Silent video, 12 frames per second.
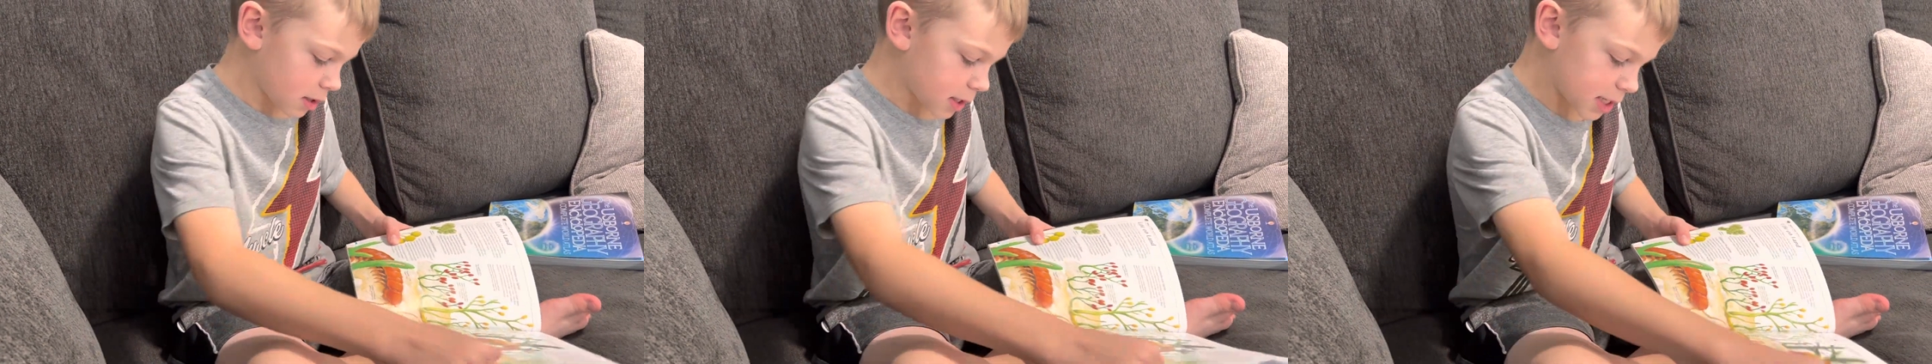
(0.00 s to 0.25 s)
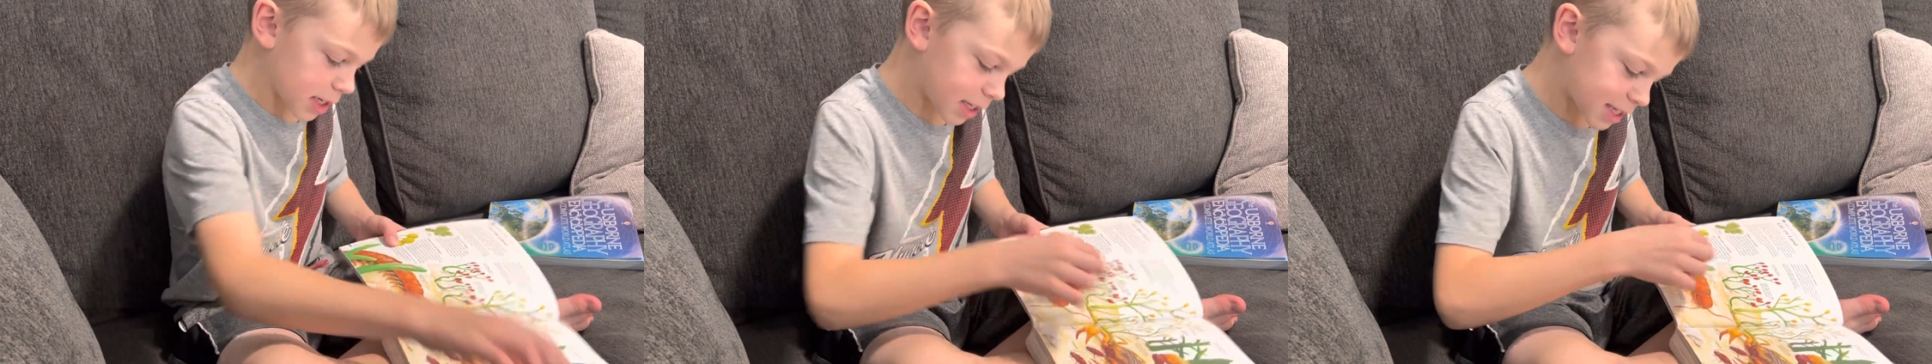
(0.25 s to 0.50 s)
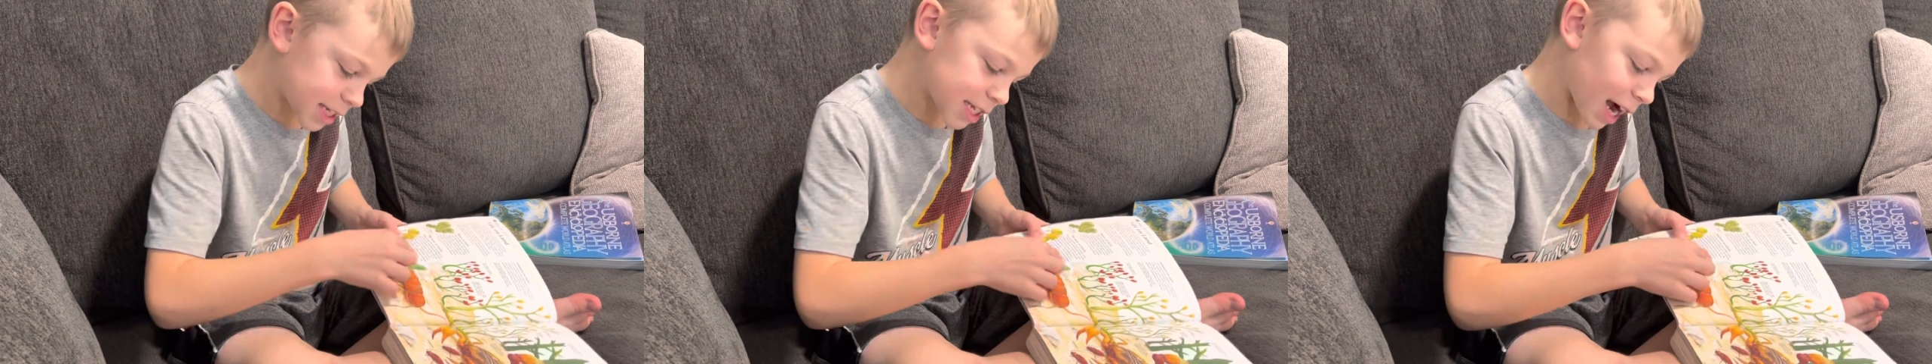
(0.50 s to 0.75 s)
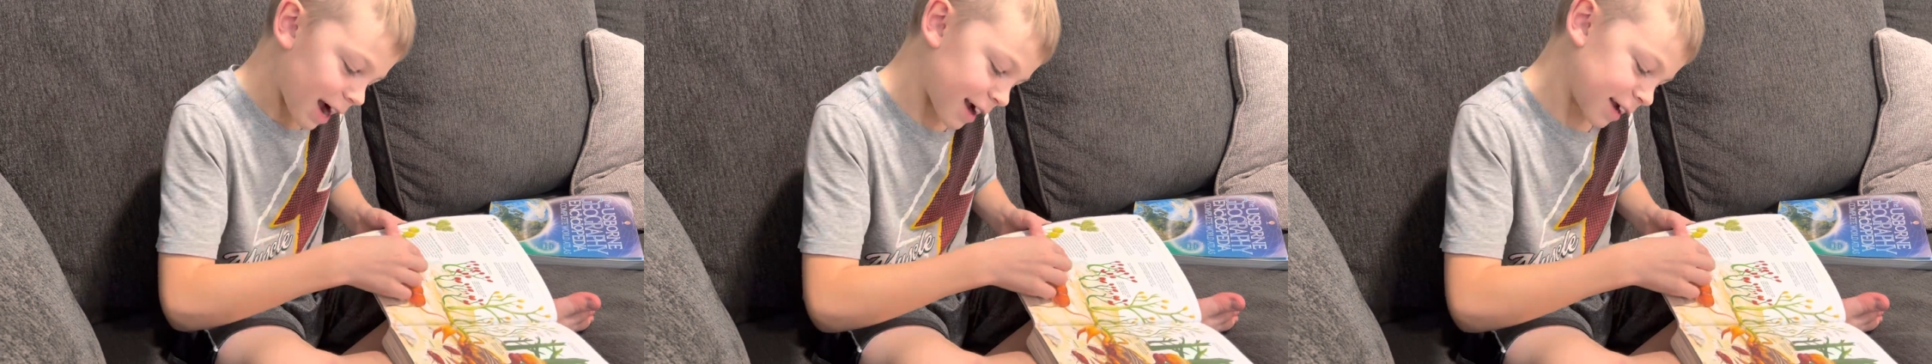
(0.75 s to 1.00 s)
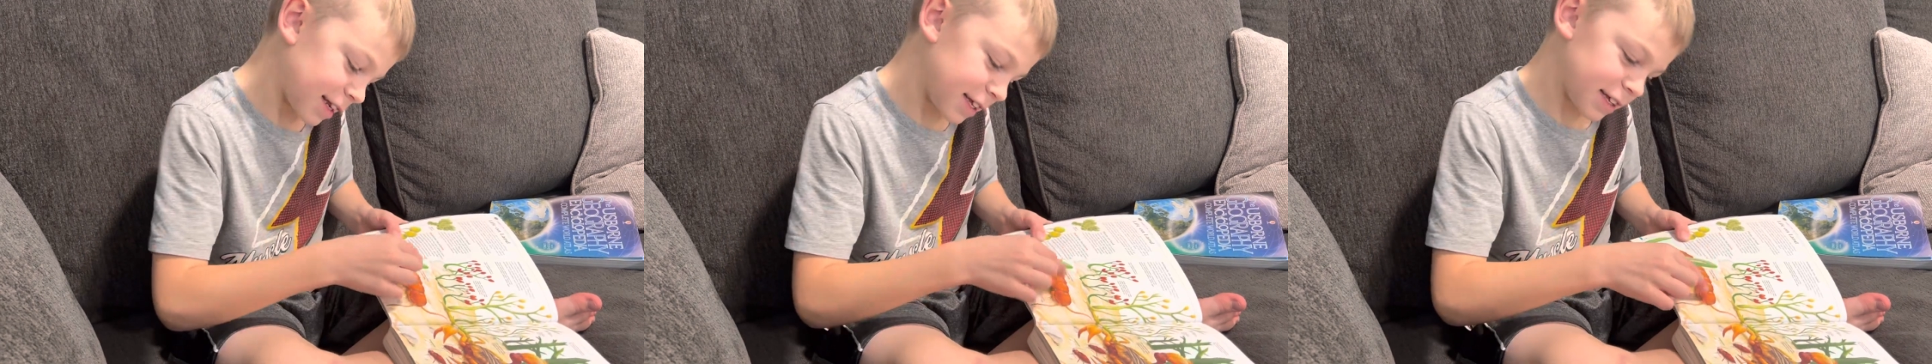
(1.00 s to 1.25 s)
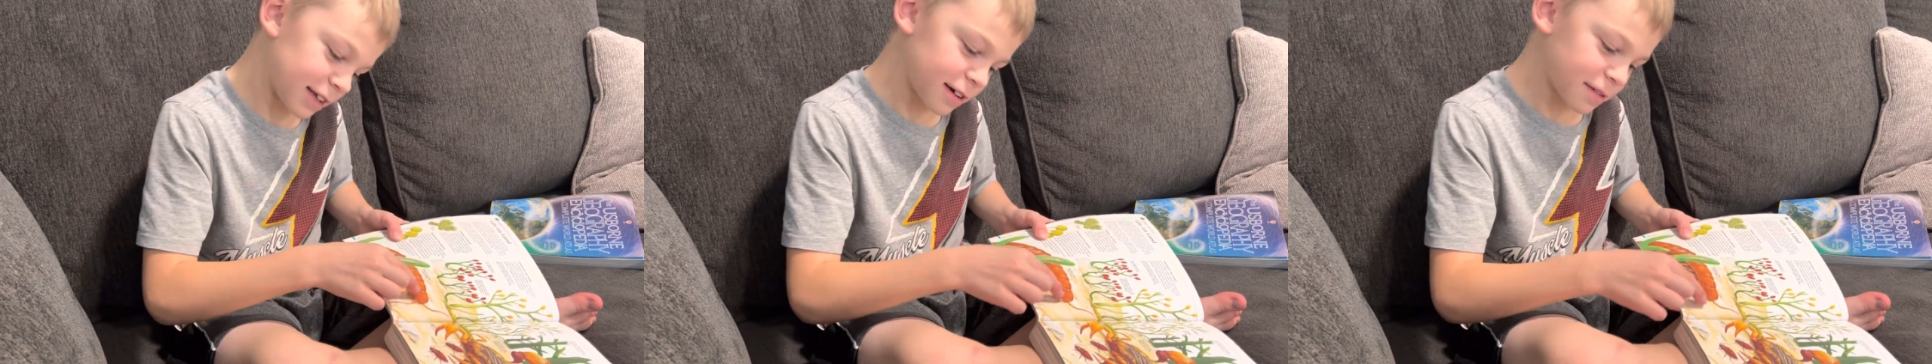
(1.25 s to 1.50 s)
See, it's
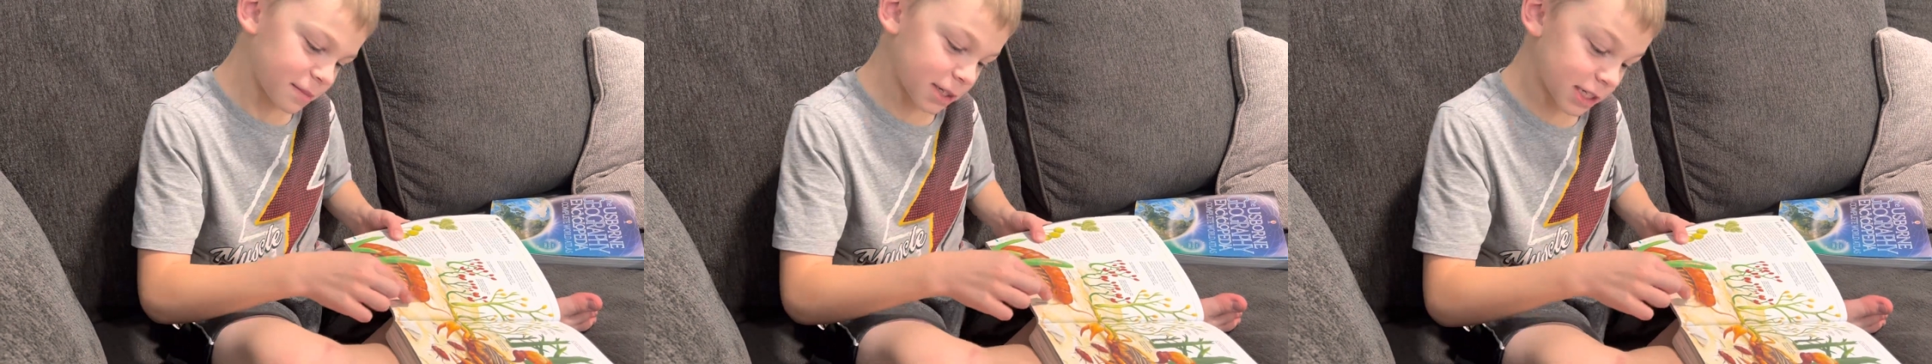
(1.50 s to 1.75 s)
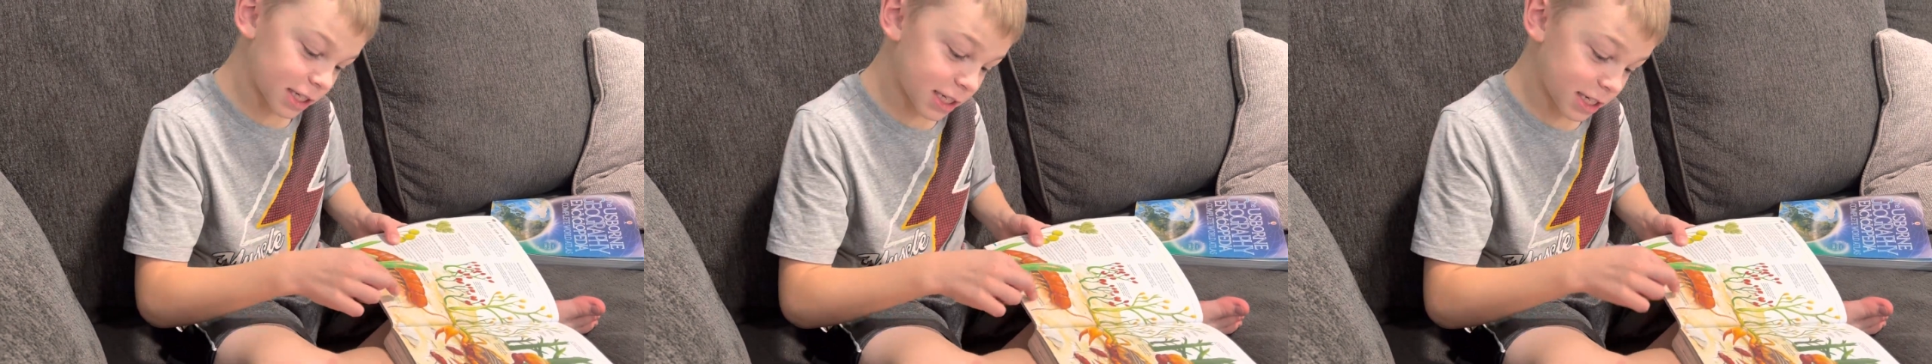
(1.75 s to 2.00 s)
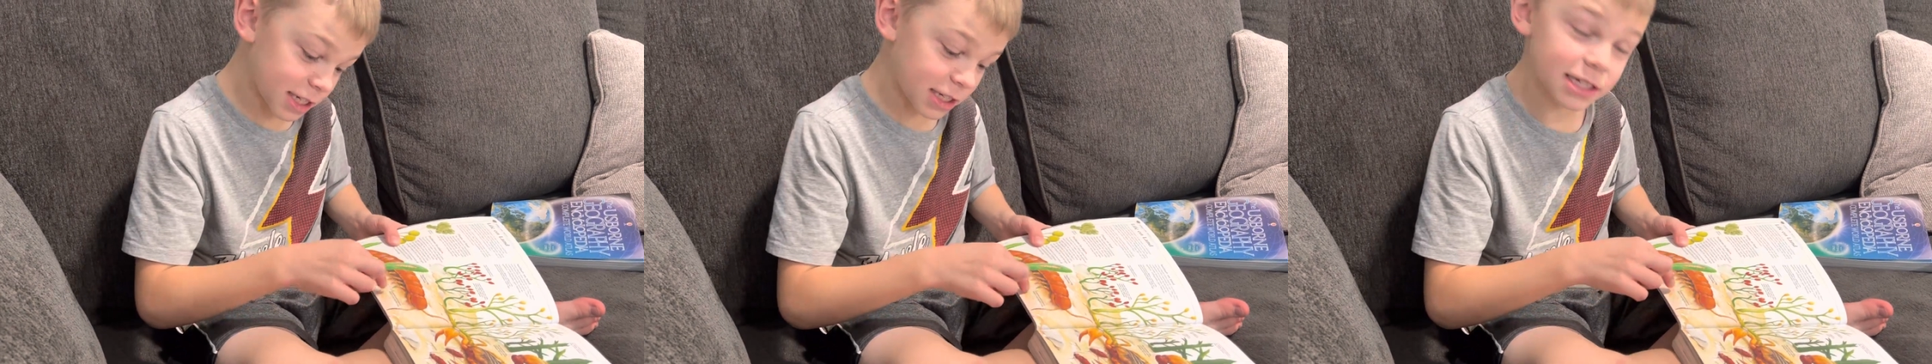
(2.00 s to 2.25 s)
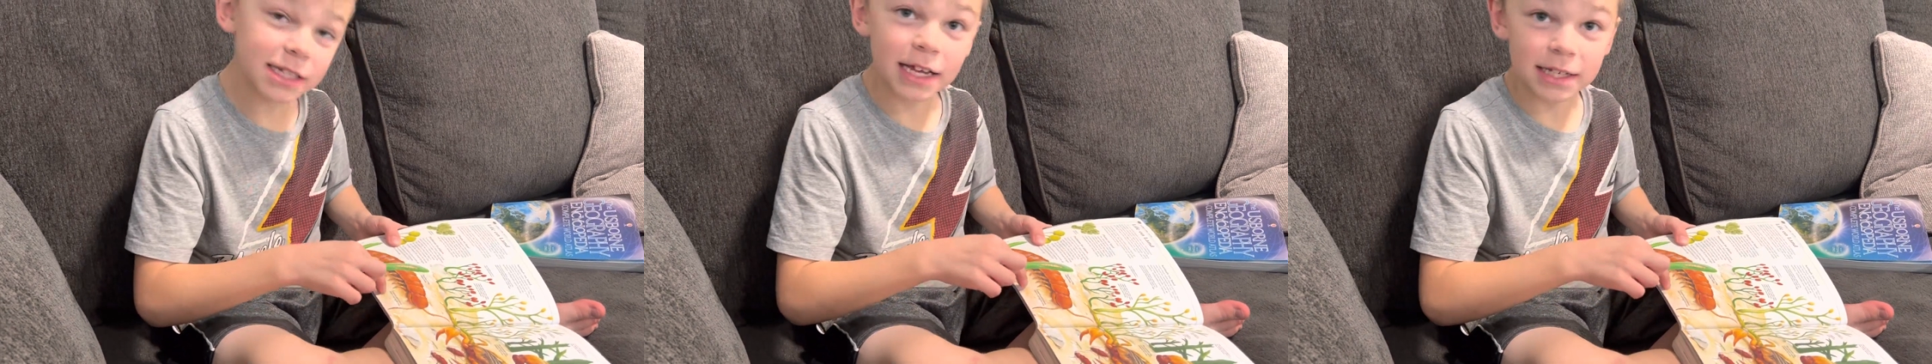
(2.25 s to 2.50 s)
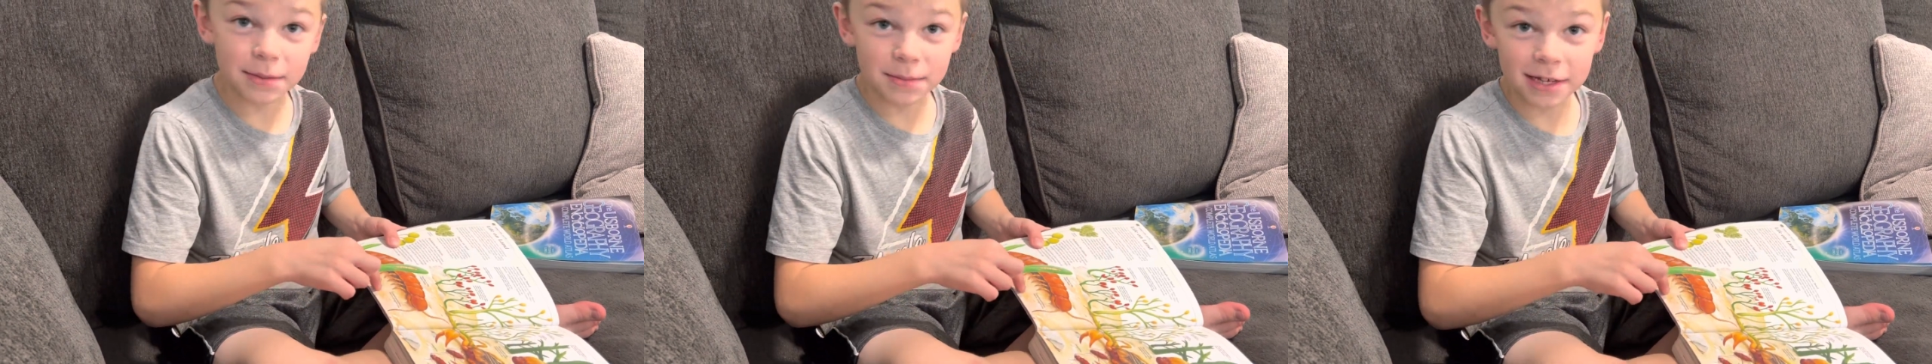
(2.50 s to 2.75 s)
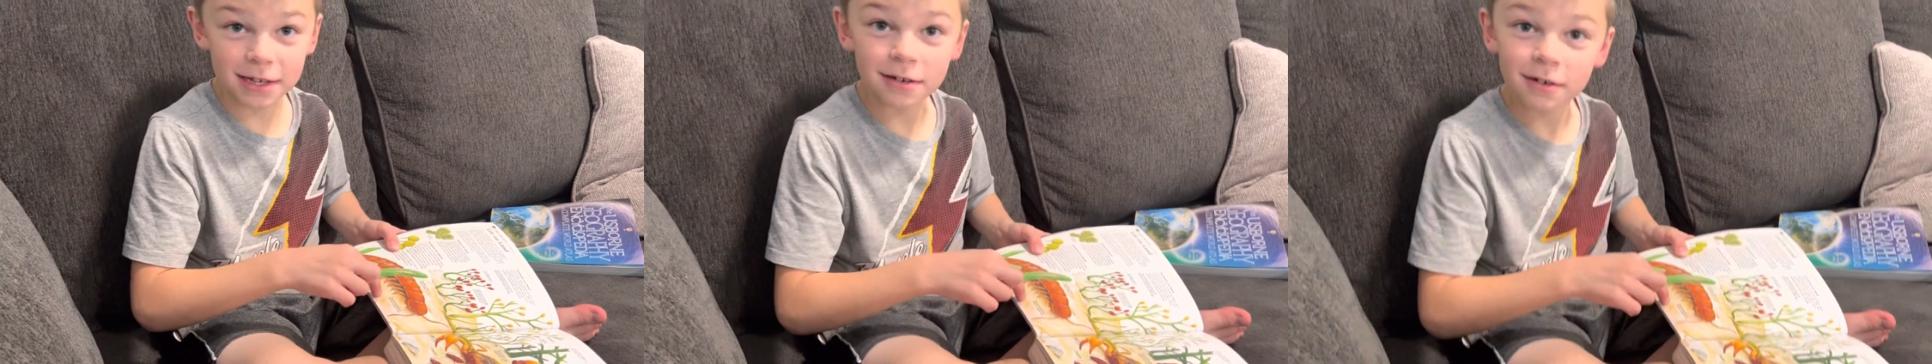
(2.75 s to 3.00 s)
tiny because this is a
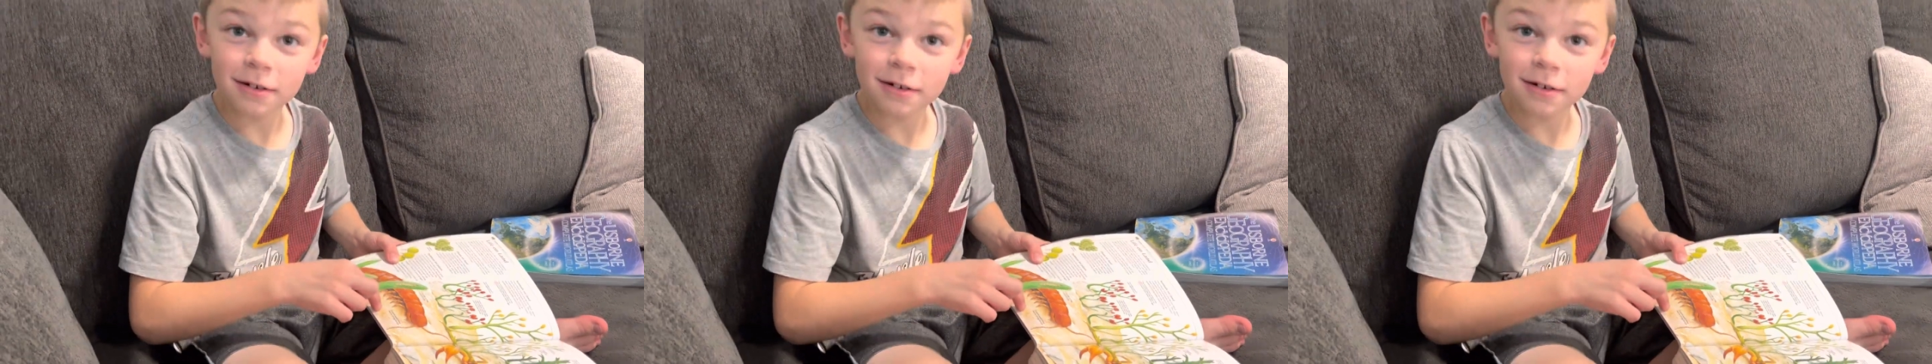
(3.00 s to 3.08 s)
centipede